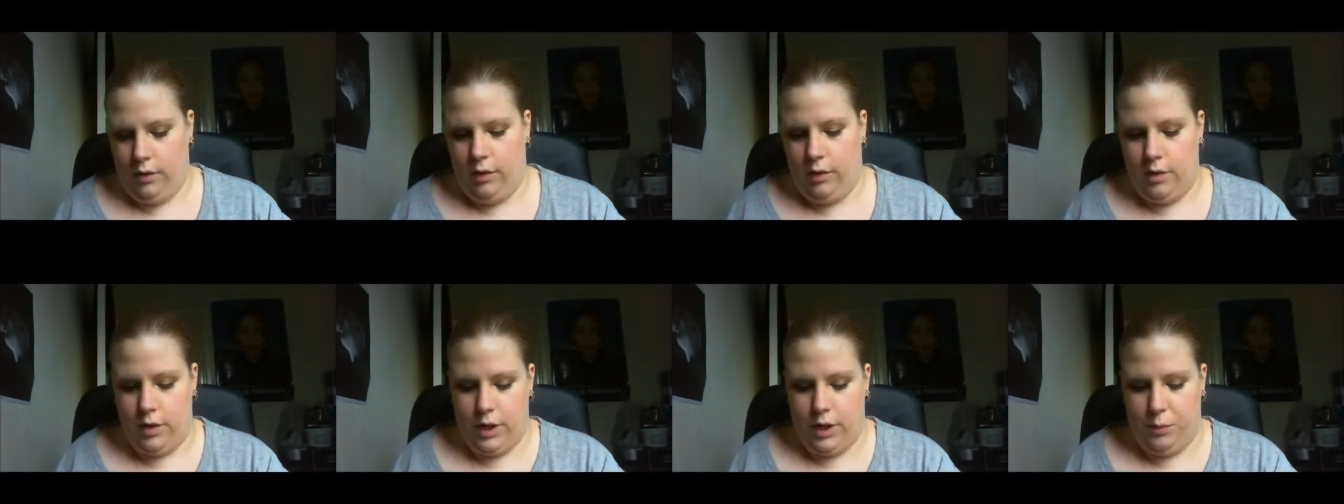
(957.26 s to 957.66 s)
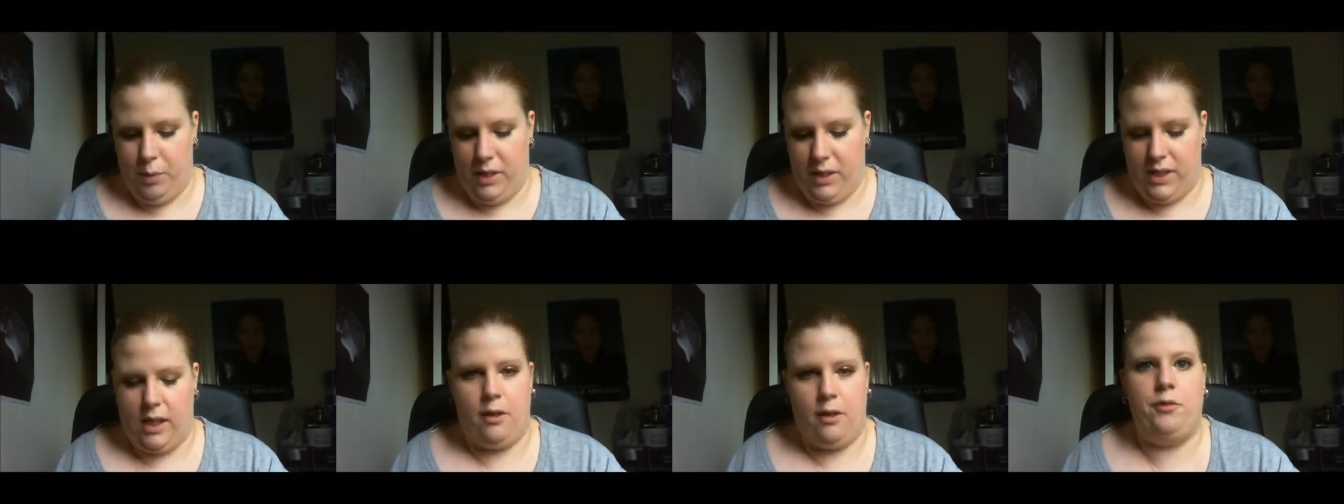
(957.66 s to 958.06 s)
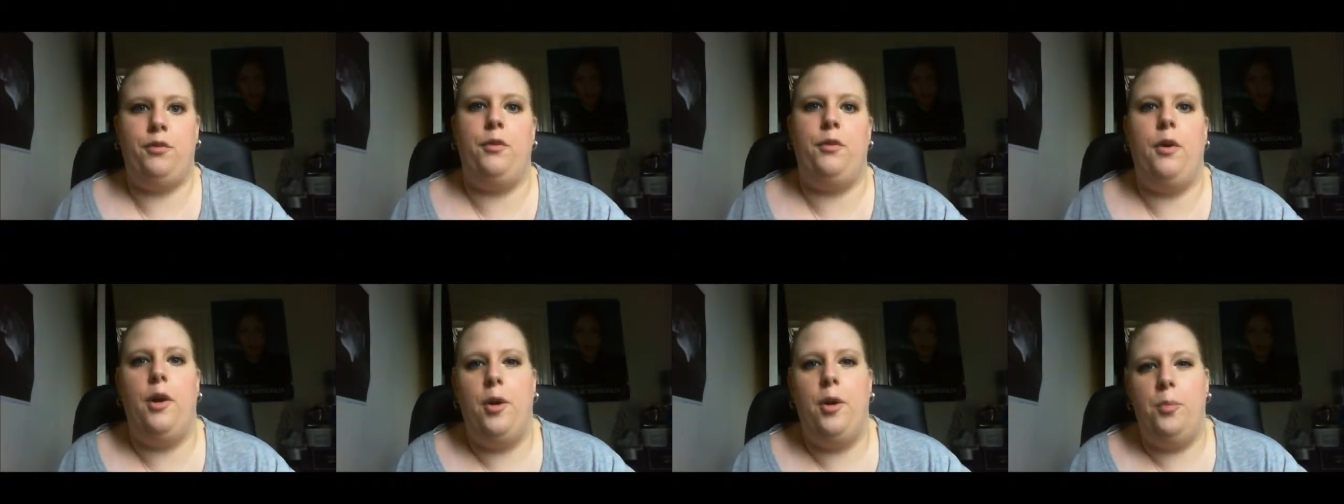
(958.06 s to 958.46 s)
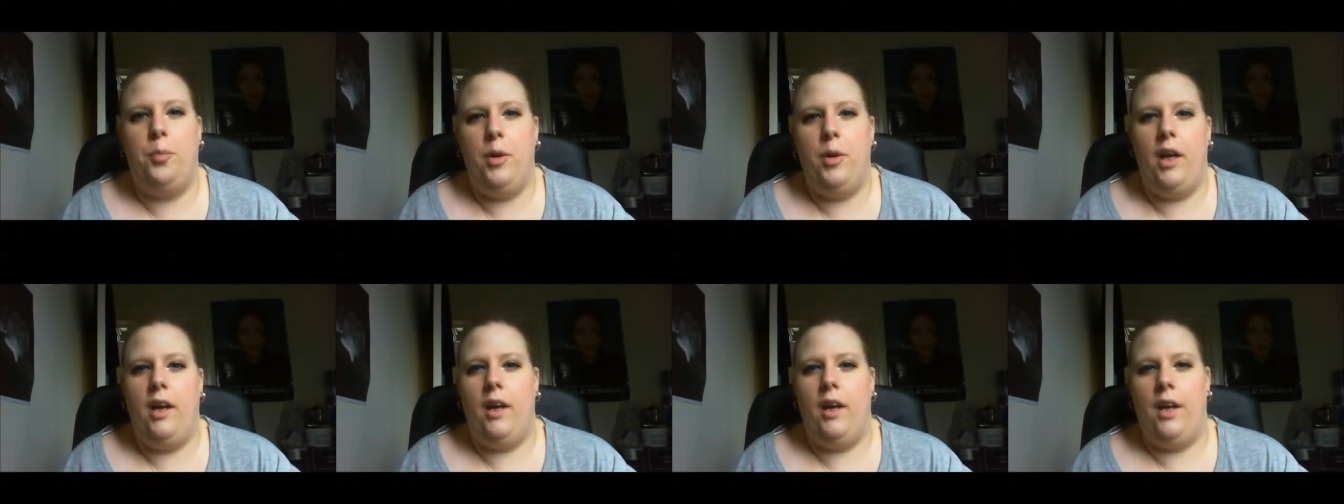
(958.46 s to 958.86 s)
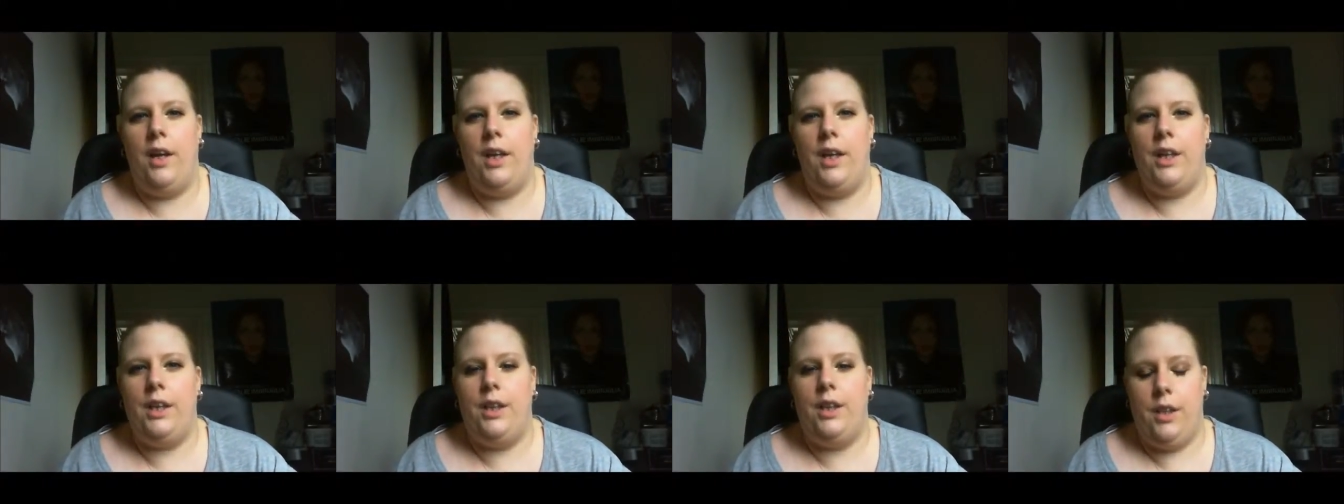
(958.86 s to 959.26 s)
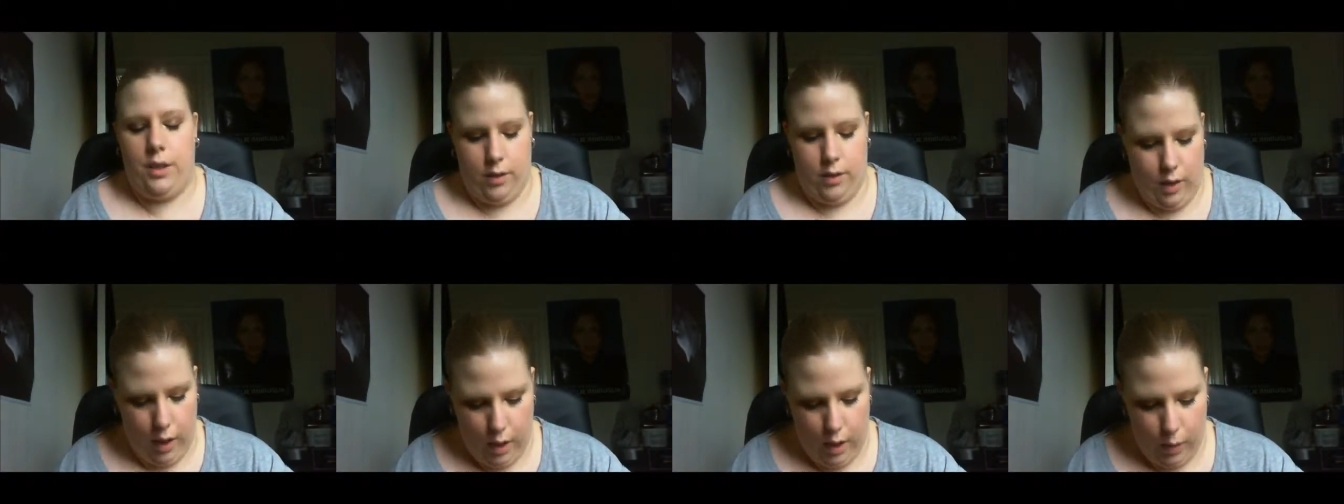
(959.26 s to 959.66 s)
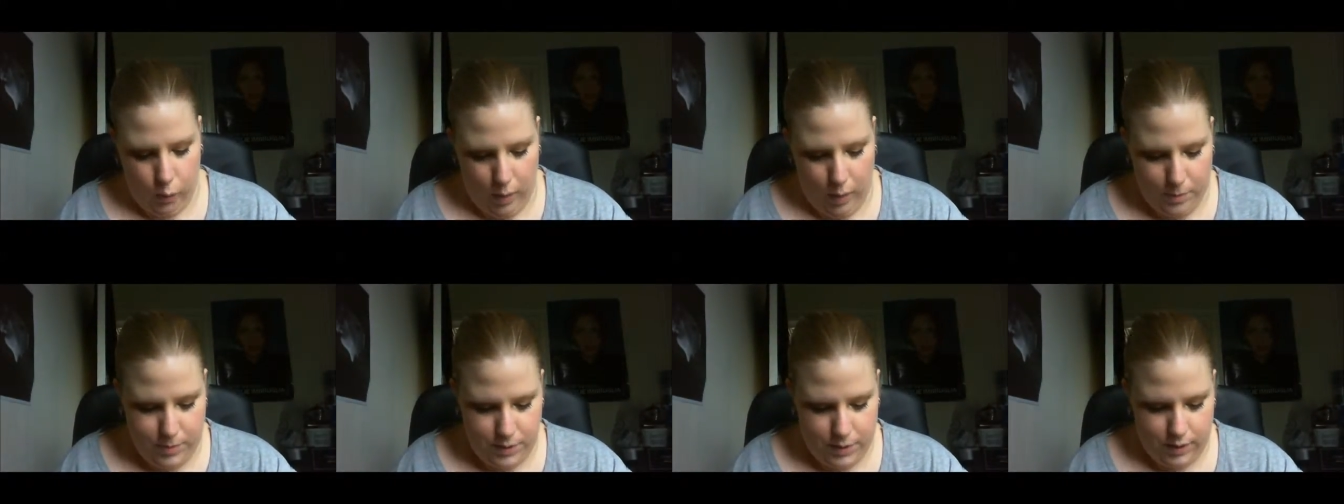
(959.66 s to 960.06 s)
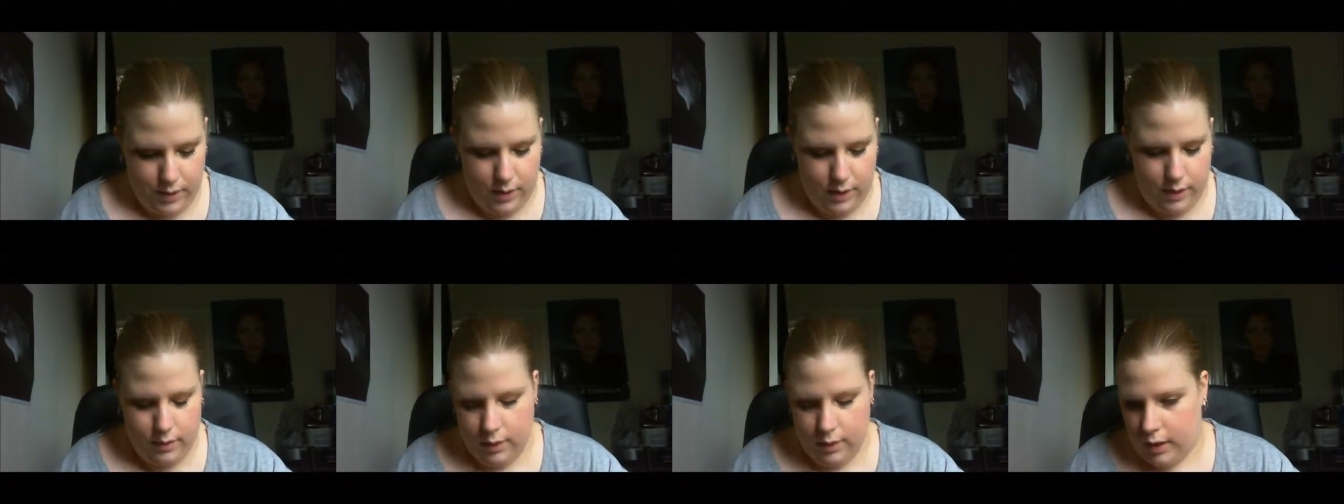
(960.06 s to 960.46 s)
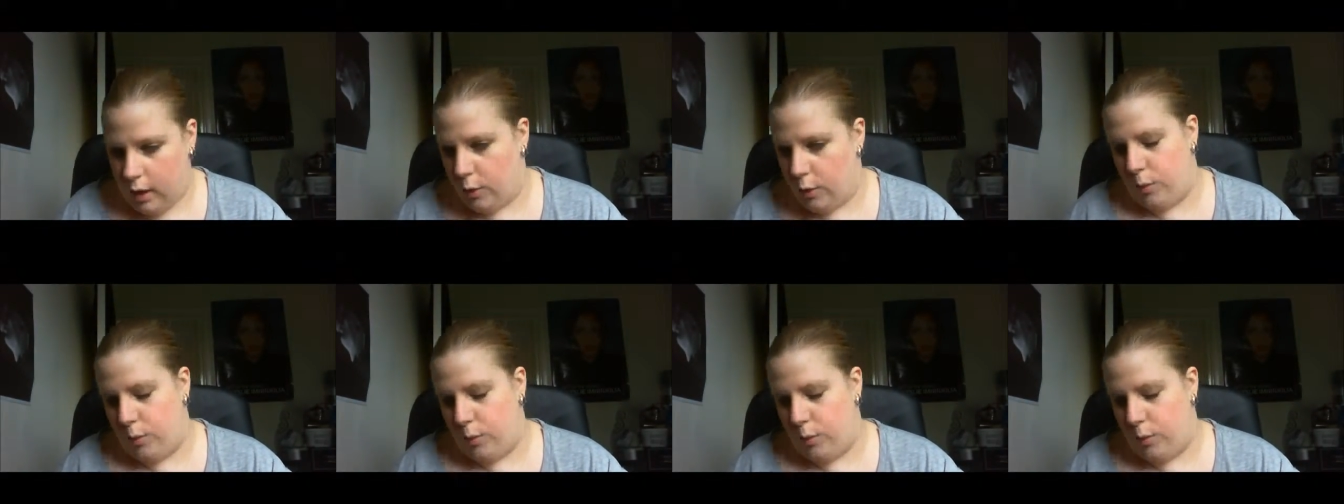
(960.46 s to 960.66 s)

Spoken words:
Just picked it up from a website, I can't